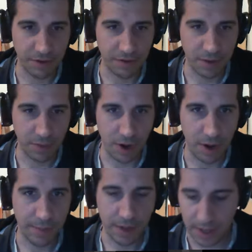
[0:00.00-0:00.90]
up a
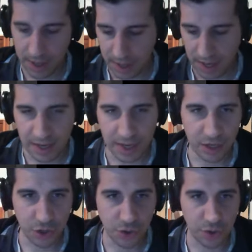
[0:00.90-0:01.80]
ROM and hit
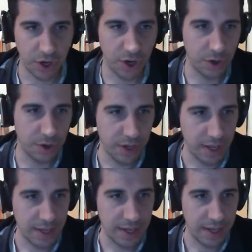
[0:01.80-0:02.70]
Control O,
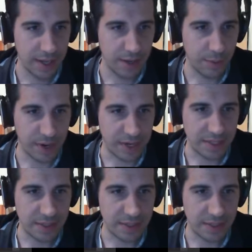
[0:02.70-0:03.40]
we're gonna